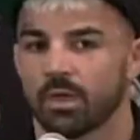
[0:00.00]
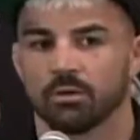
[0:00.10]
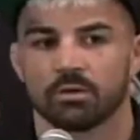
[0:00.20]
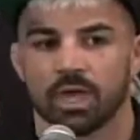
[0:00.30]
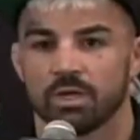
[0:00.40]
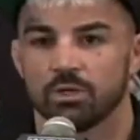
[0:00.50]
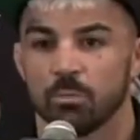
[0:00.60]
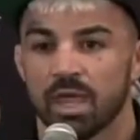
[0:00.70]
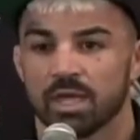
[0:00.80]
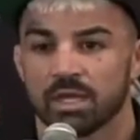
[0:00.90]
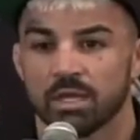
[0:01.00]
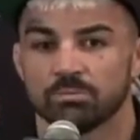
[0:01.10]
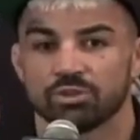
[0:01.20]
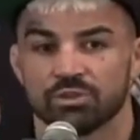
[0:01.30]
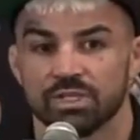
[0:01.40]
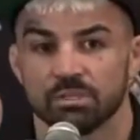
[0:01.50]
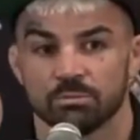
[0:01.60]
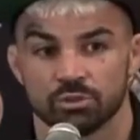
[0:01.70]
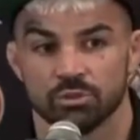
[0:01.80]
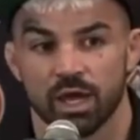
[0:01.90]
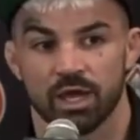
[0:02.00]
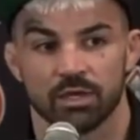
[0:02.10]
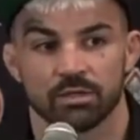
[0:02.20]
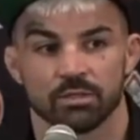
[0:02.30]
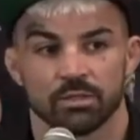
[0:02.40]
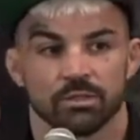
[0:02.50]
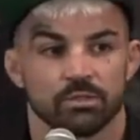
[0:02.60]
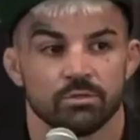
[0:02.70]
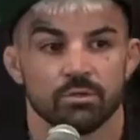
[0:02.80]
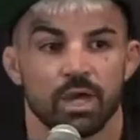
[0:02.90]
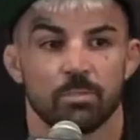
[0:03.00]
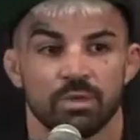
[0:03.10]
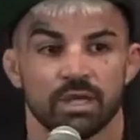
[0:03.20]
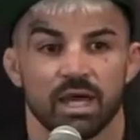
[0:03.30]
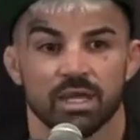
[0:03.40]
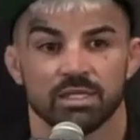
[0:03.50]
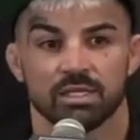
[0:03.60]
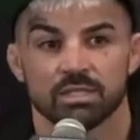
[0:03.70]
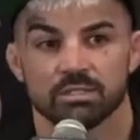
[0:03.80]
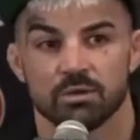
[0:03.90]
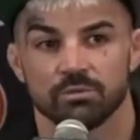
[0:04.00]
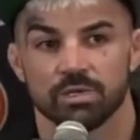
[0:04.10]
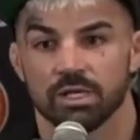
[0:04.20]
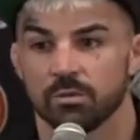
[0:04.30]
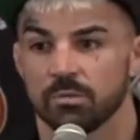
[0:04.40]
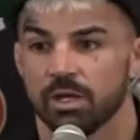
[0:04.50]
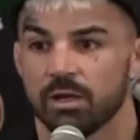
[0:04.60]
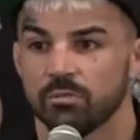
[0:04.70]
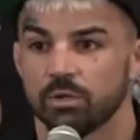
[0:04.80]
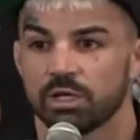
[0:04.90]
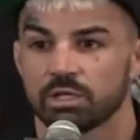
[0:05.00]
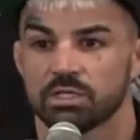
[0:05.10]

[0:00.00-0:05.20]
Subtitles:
Okay, you're making up dreams. You got big ideas over there, but we're going